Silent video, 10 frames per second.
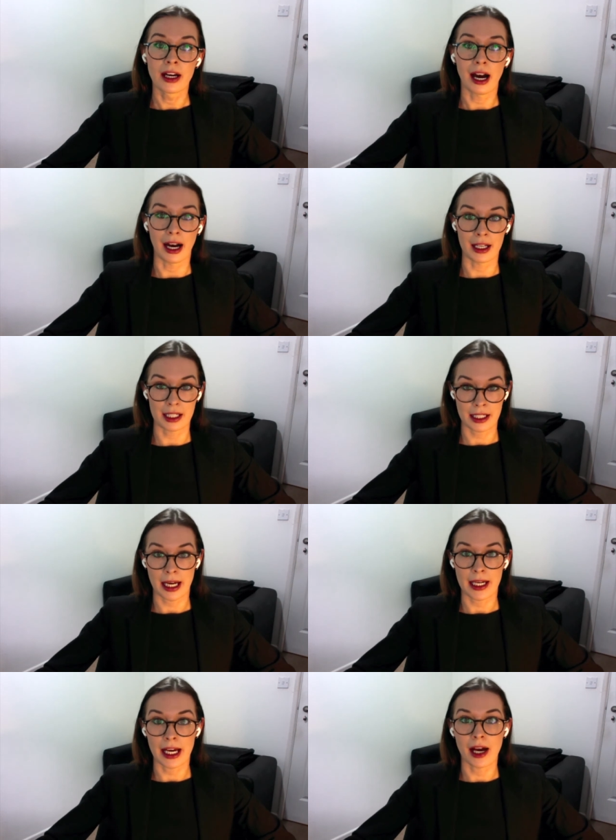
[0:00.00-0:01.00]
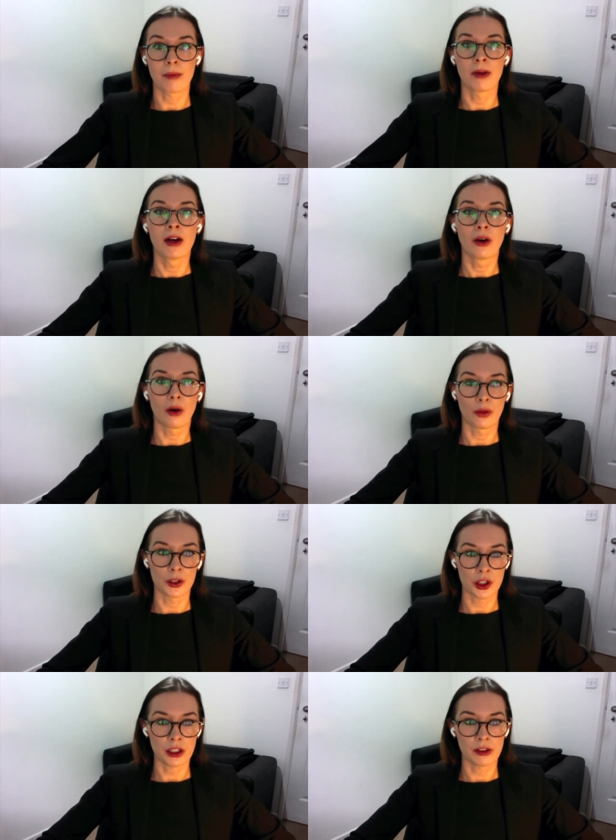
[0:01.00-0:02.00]
at 10 a.m. on the
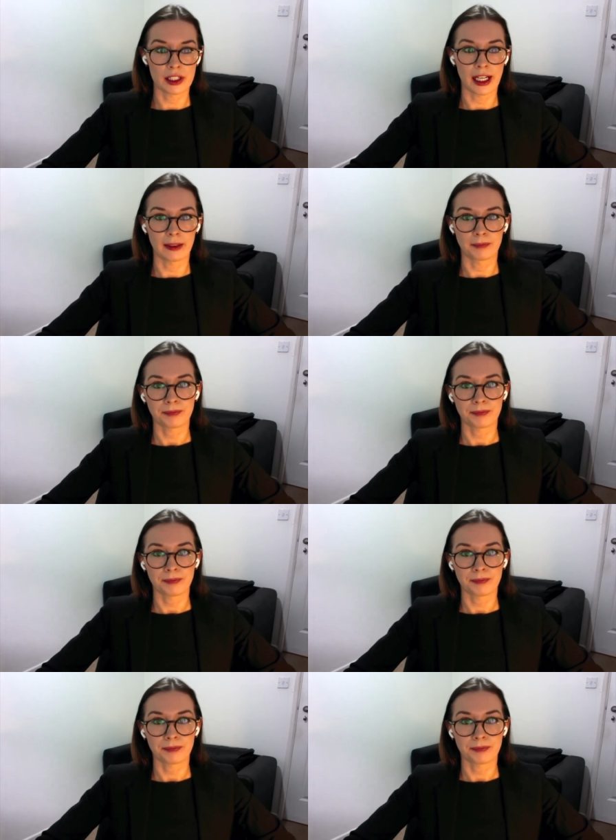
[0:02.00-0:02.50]
Tuesday.